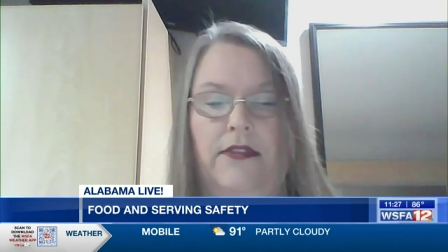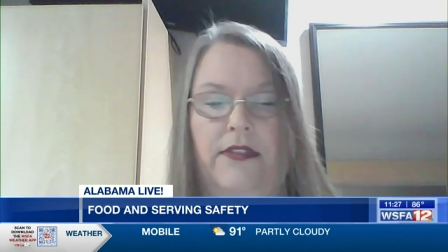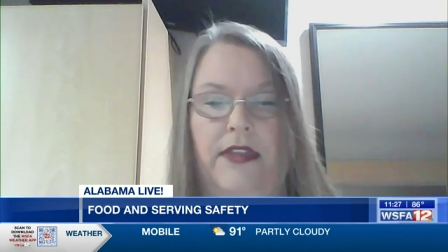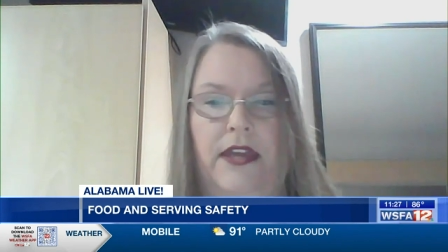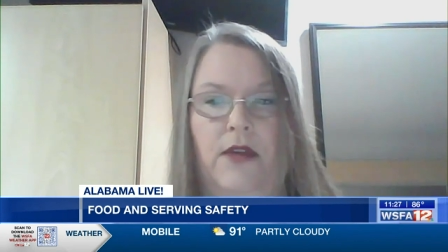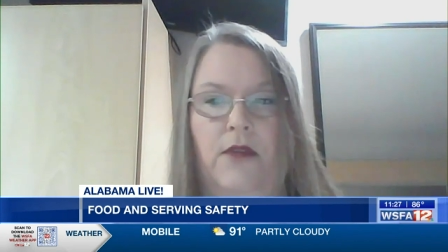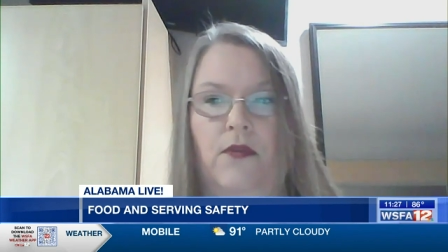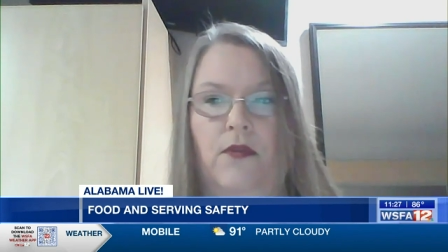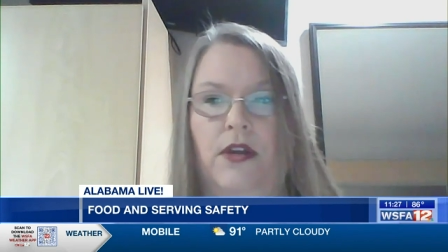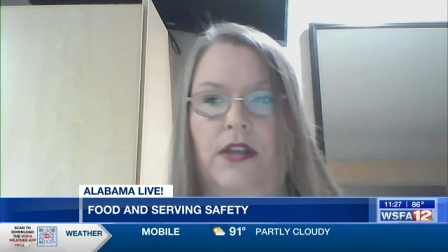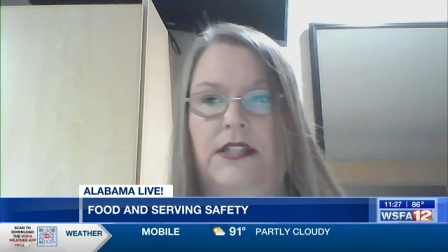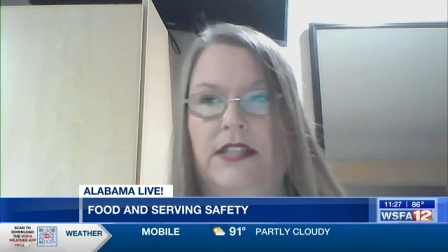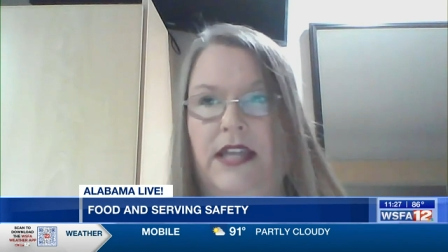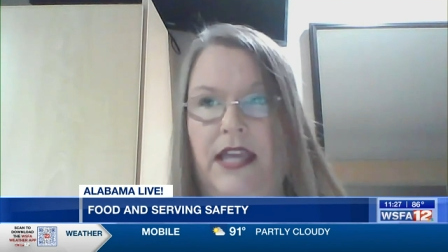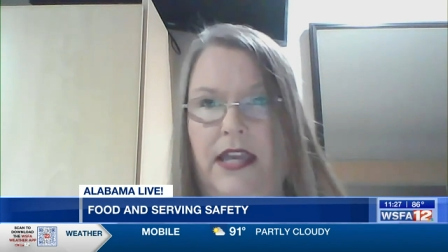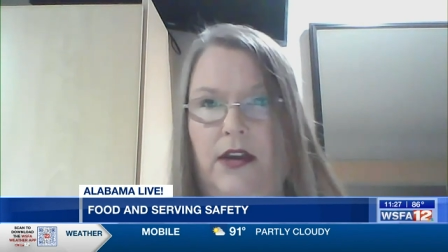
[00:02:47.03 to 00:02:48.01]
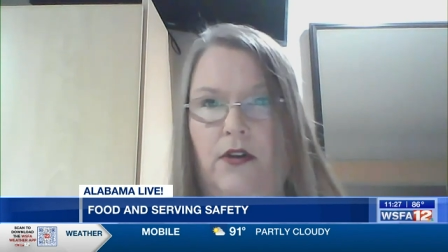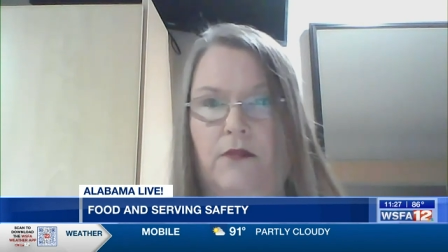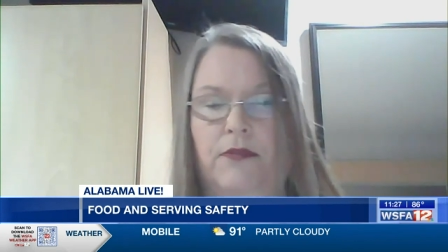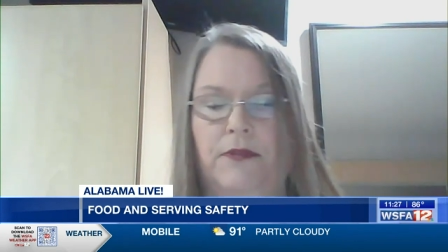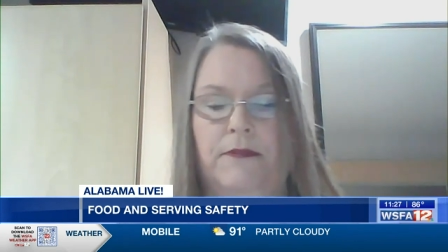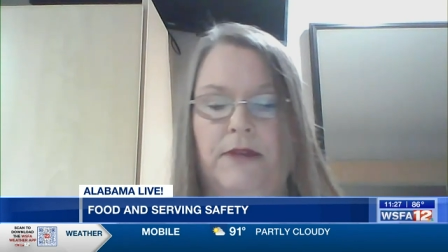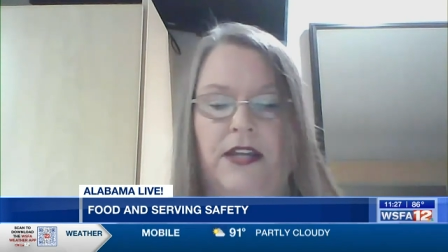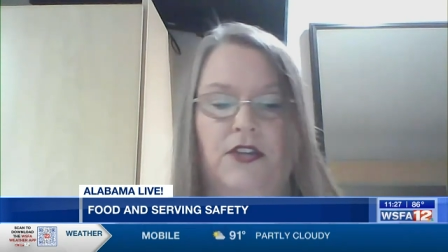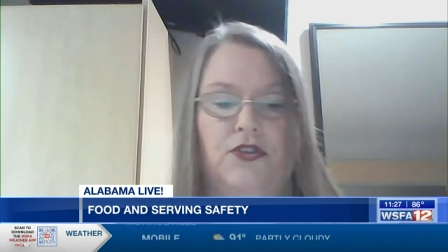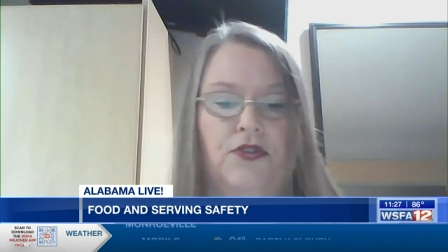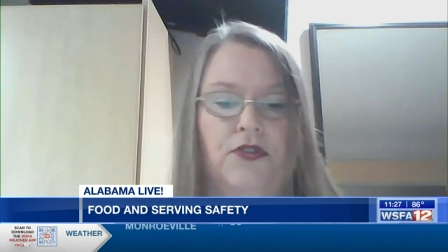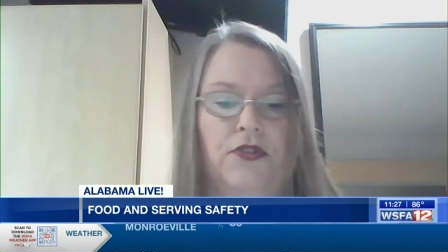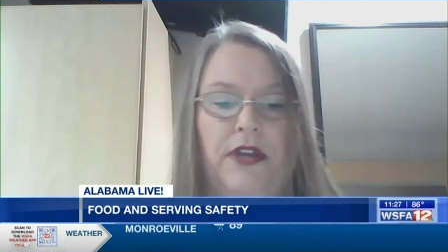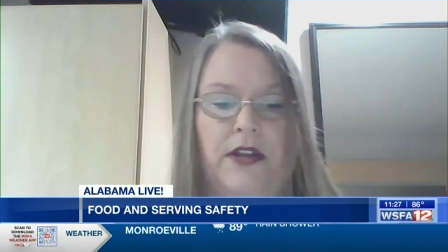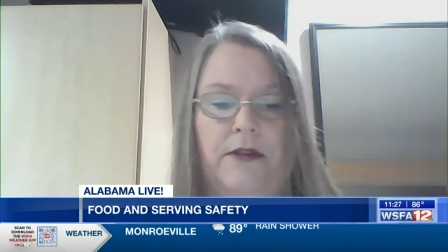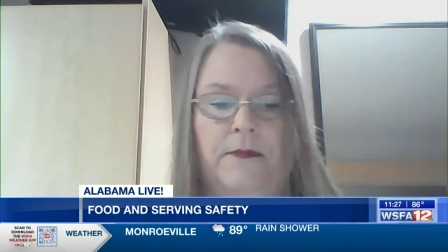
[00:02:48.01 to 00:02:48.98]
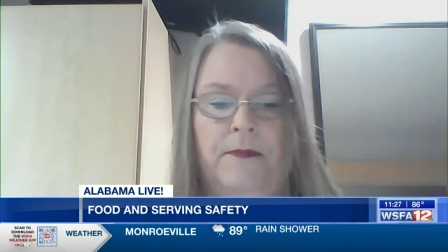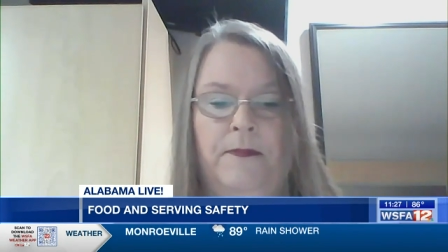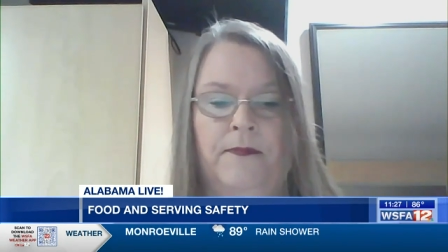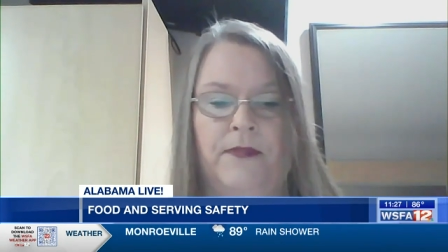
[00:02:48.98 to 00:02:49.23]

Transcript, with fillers: they want to help make sure their